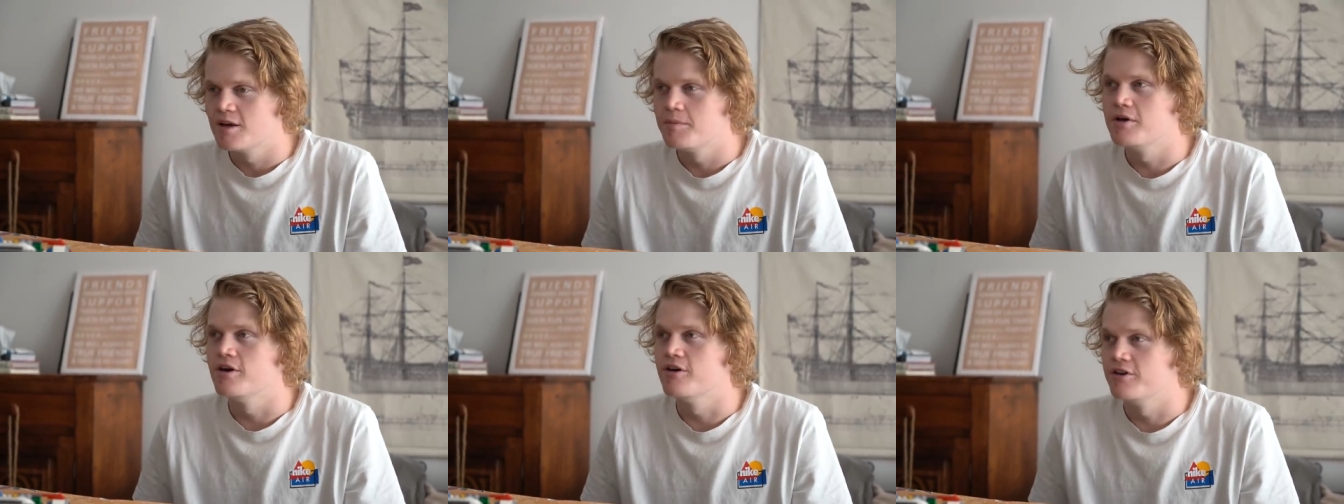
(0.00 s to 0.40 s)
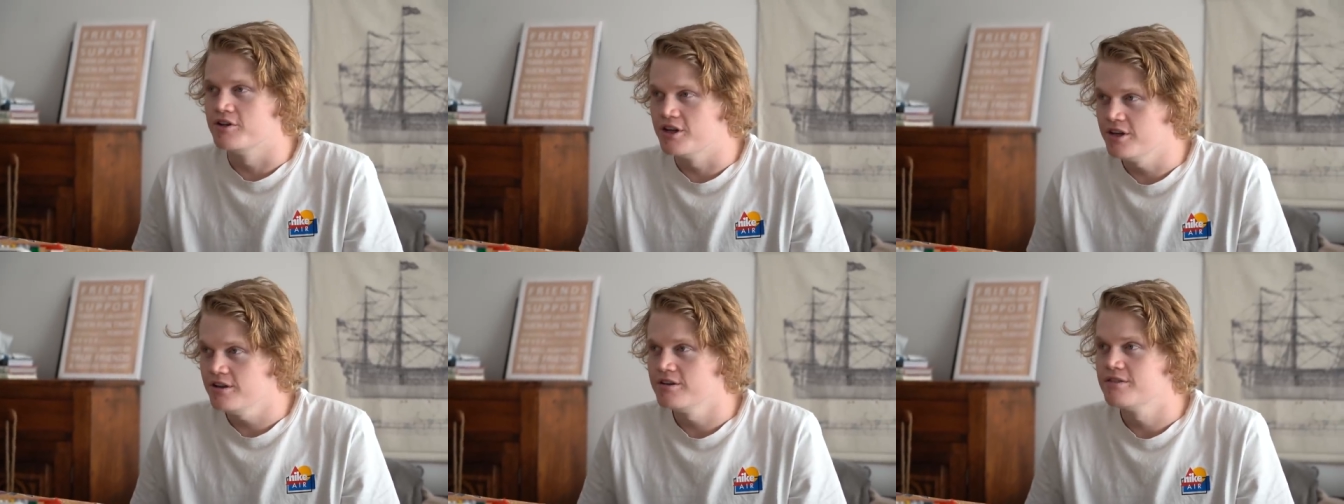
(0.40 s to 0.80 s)
I'm hearing
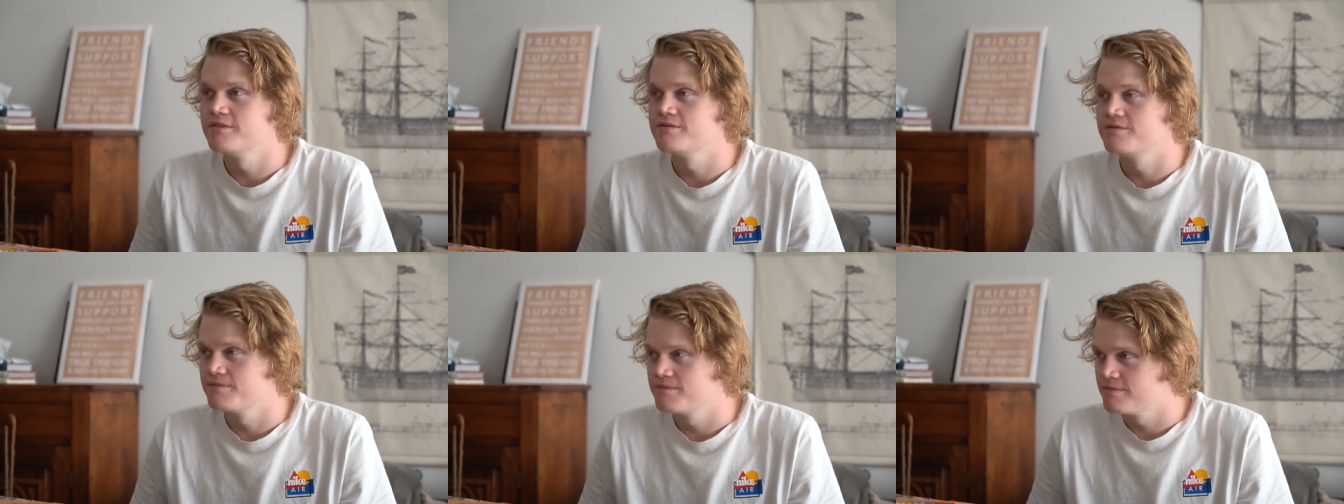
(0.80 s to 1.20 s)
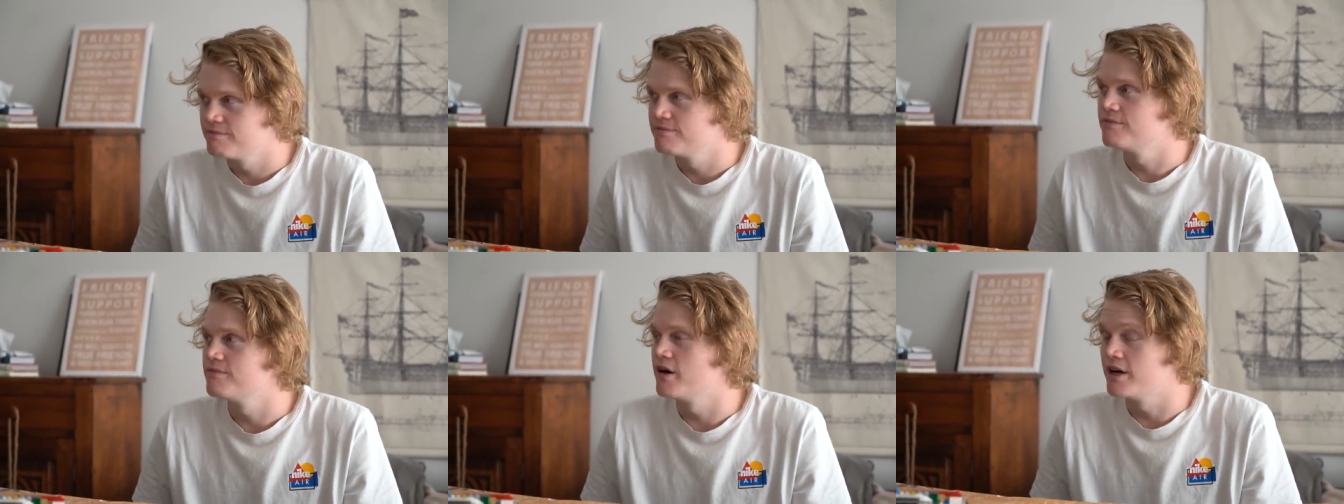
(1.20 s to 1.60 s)
you.
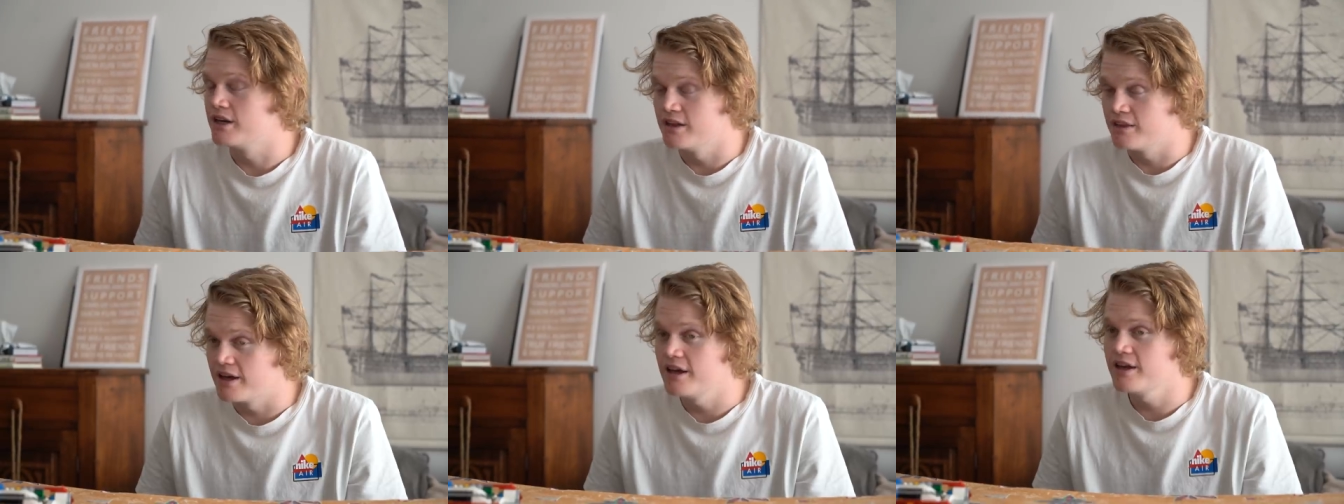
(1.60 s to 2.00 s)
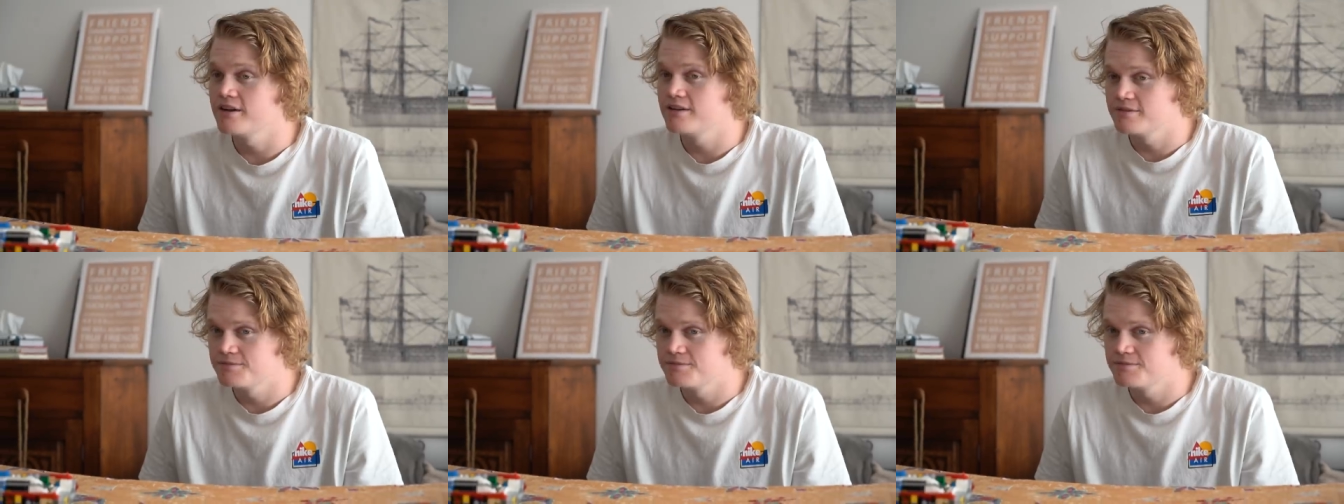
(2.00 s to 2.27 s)
I hear that.